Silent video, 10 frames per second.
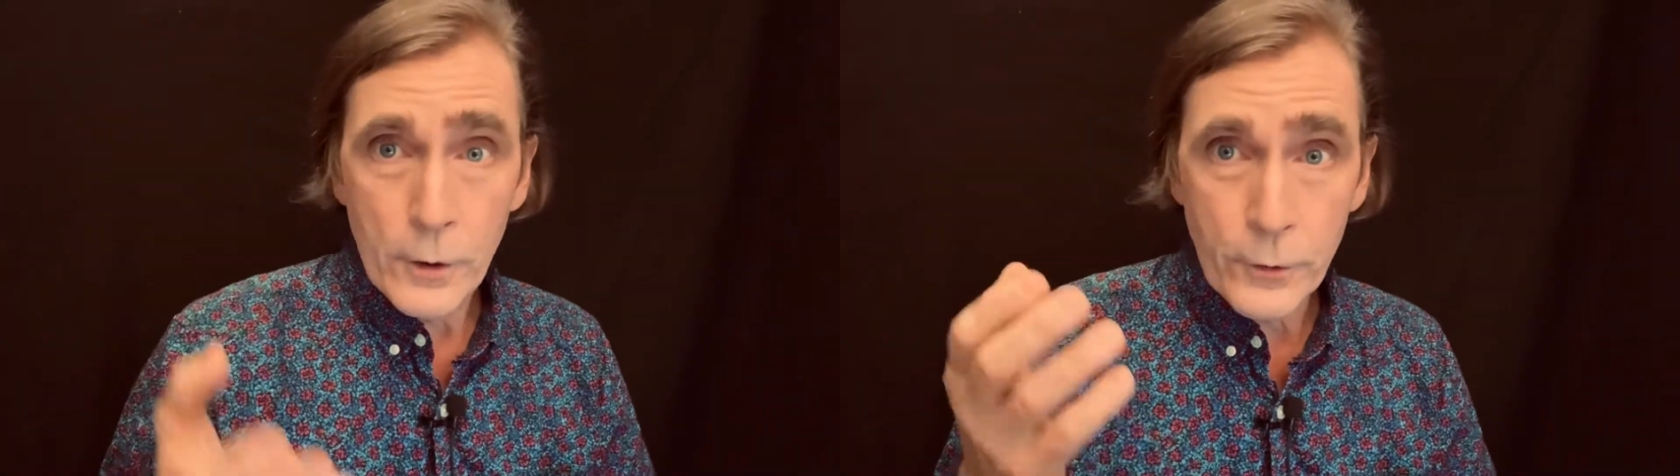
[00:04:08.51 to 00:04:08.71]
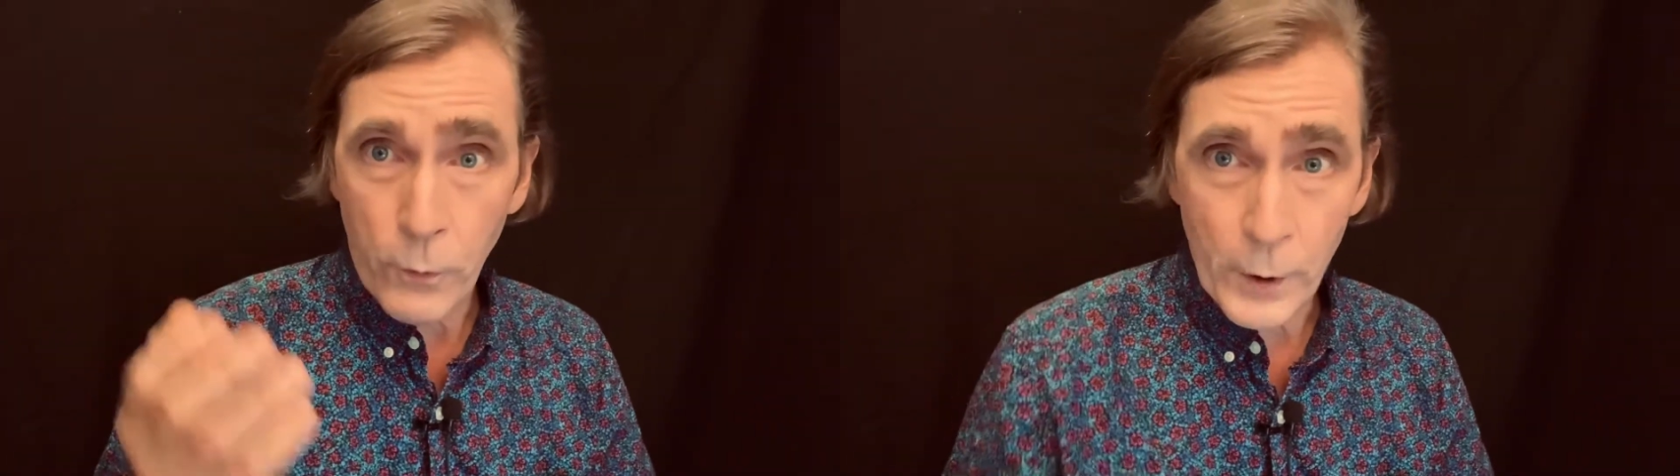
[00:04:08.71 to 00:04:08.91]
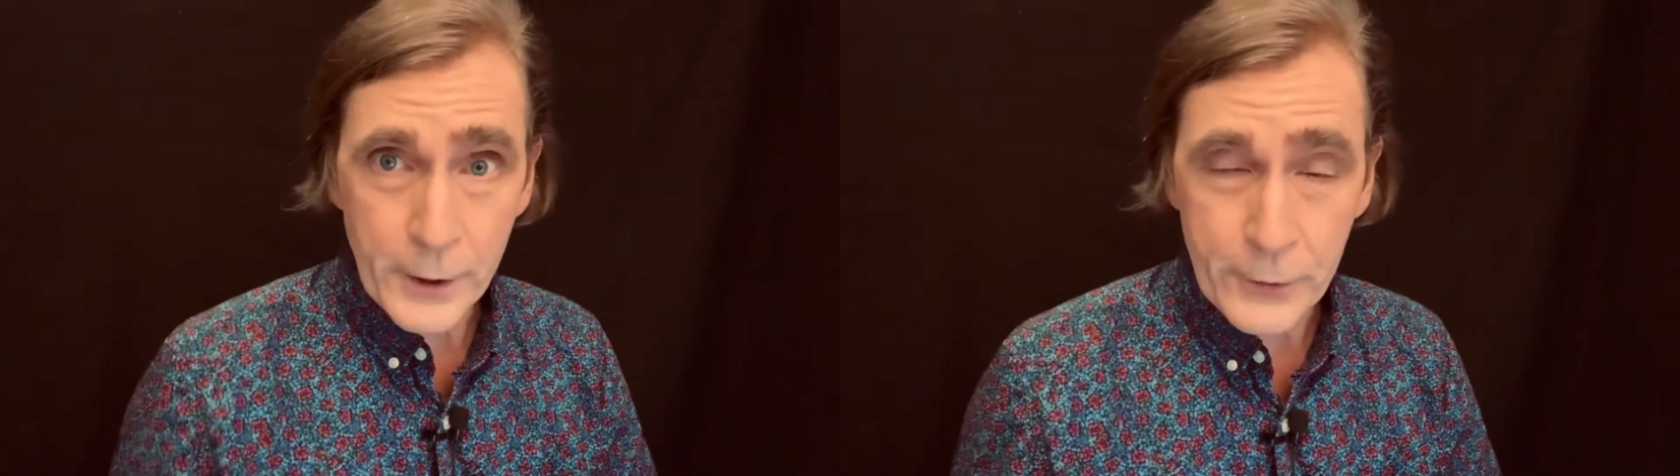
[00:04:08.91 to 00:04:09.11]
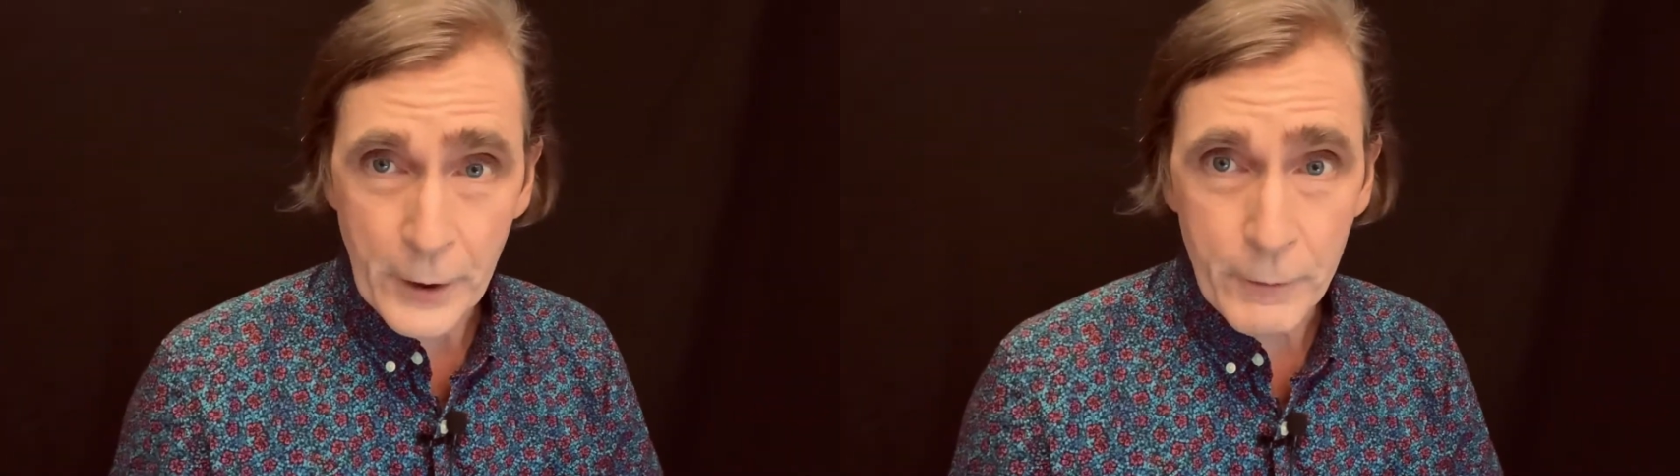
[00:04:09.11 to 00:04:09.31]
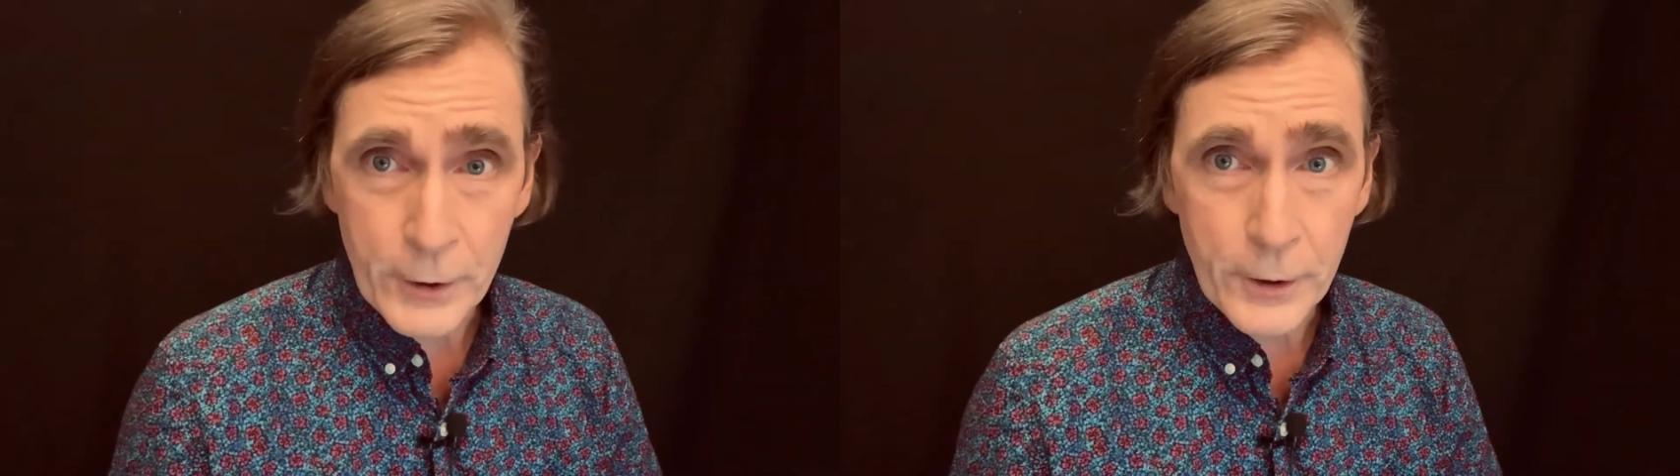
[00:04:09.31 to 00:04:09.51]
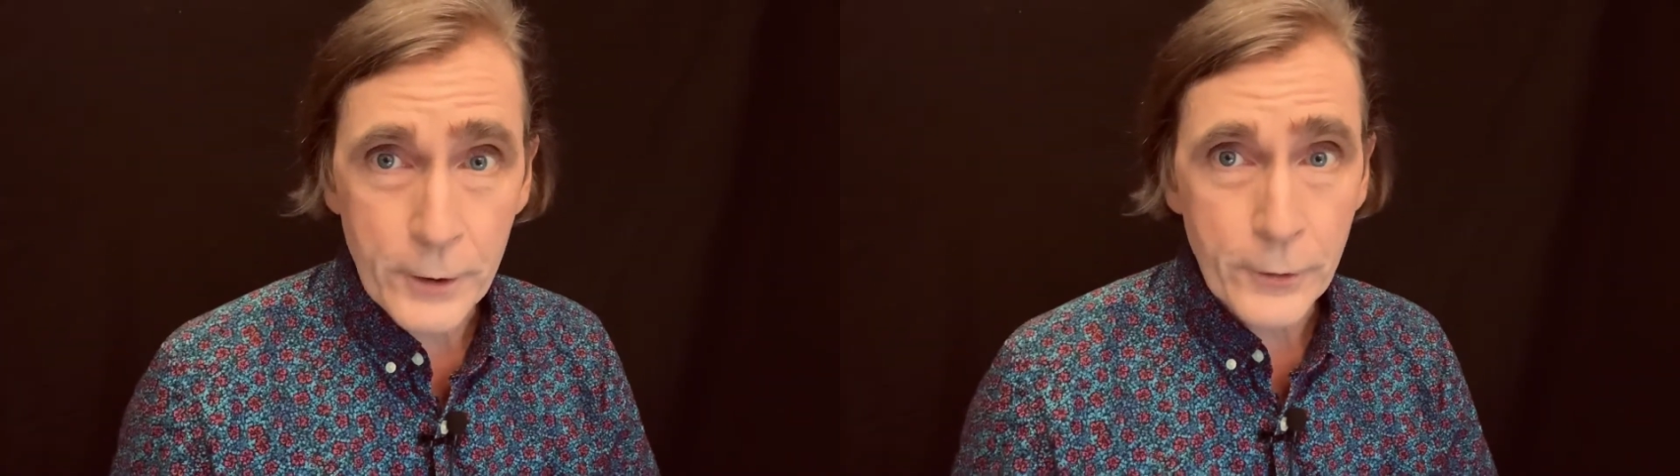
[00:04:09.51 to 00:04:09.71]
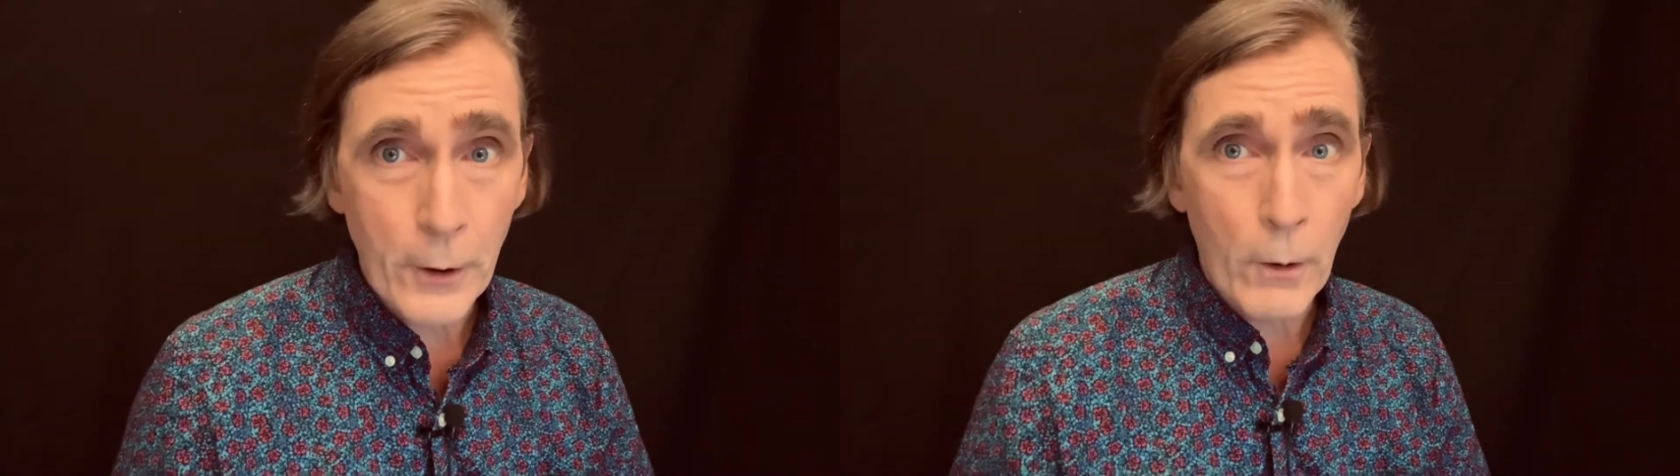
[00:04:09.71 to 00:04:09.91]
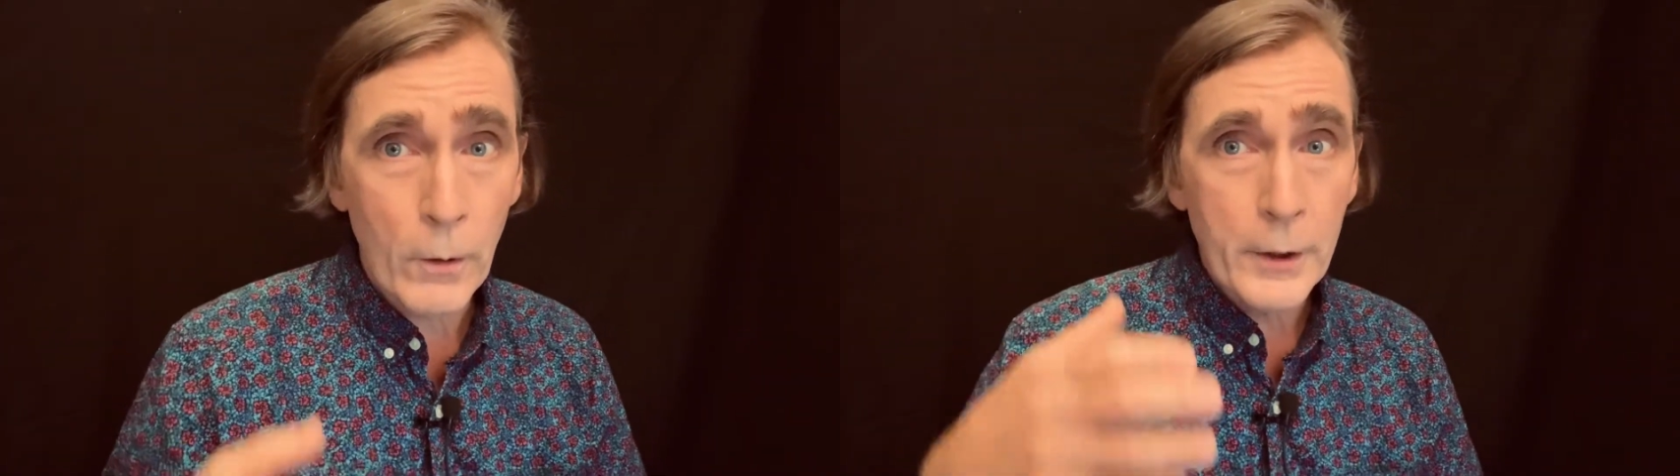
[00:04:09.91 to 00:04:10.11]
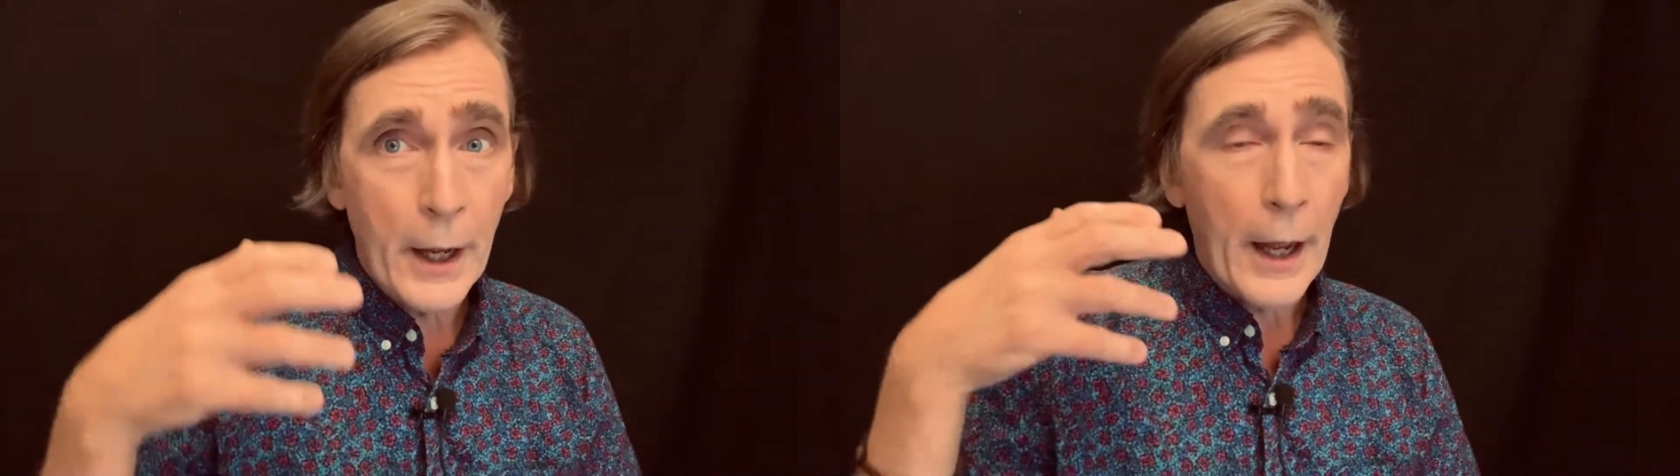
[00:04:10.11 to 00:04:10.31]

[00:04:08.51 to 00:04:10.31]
27 years old